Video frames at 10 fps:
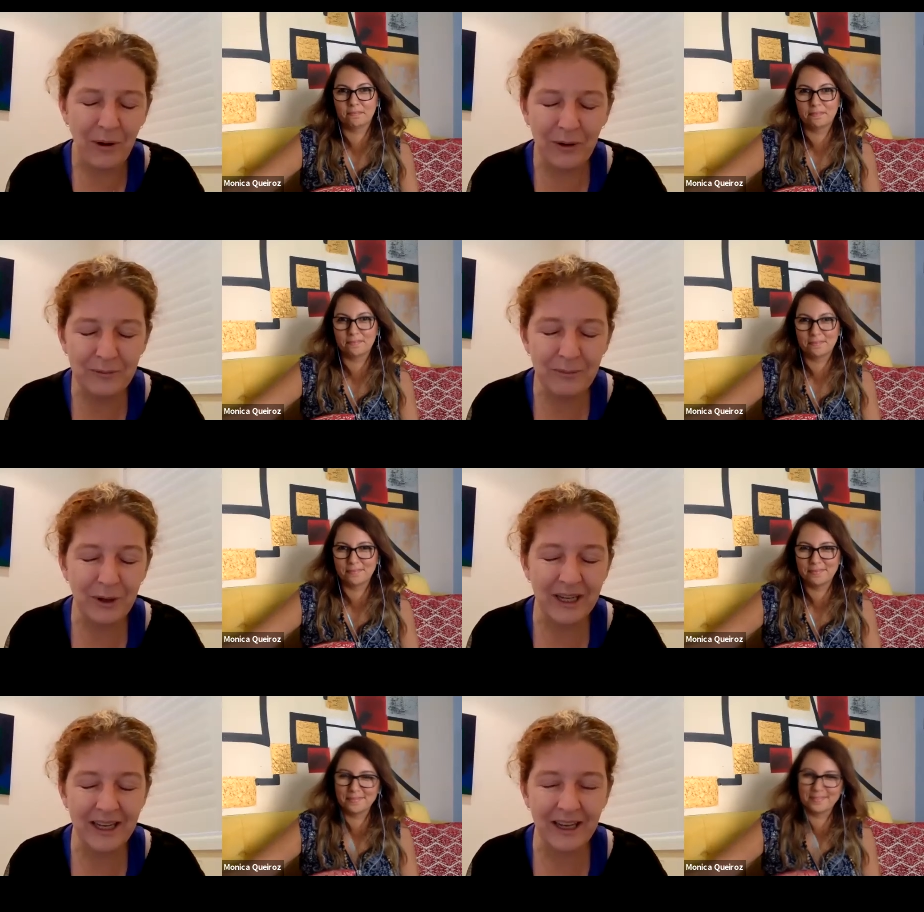Speaker 1: on
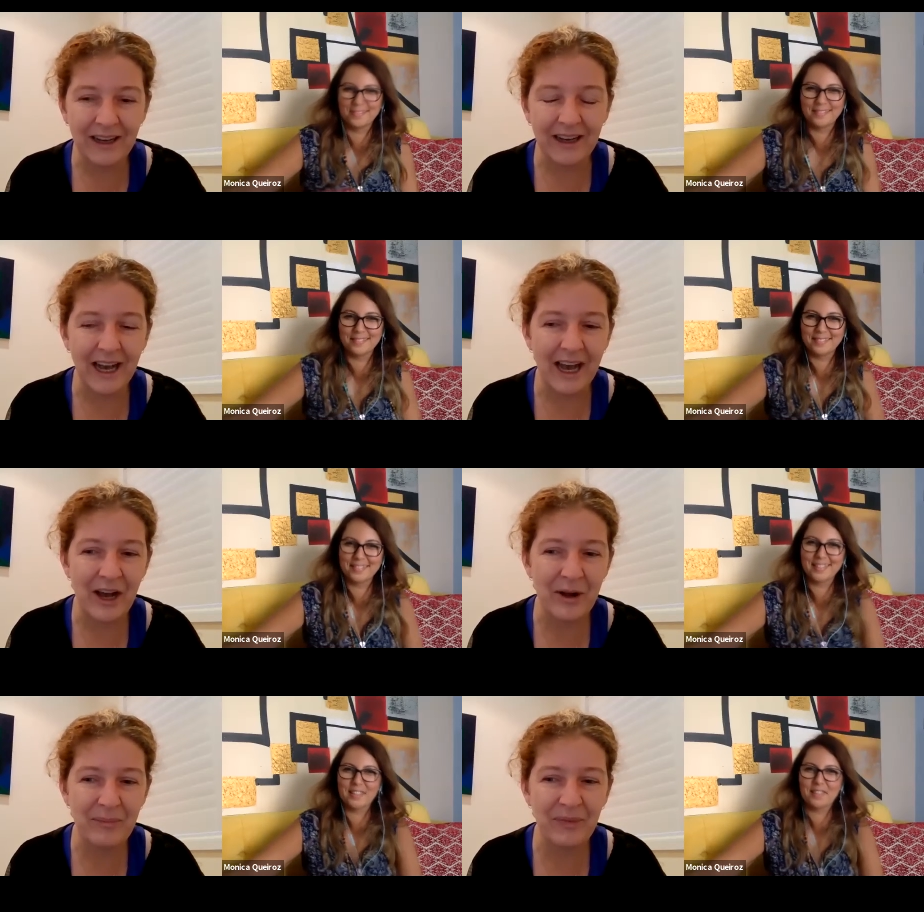monica
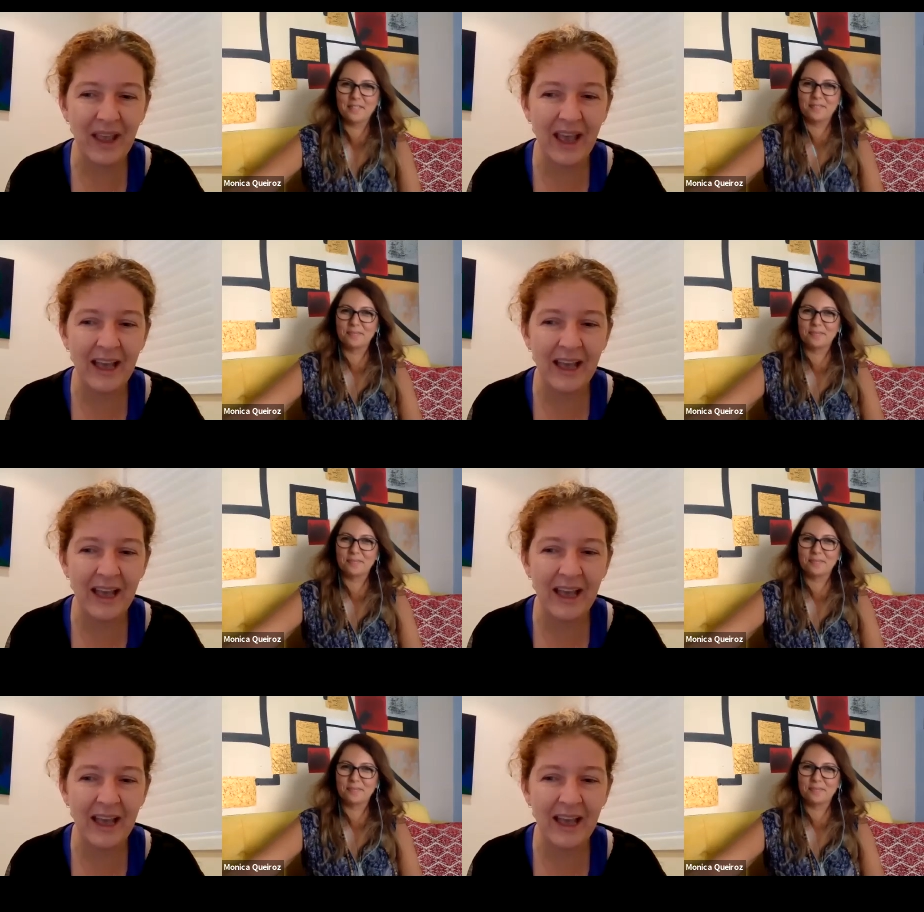um,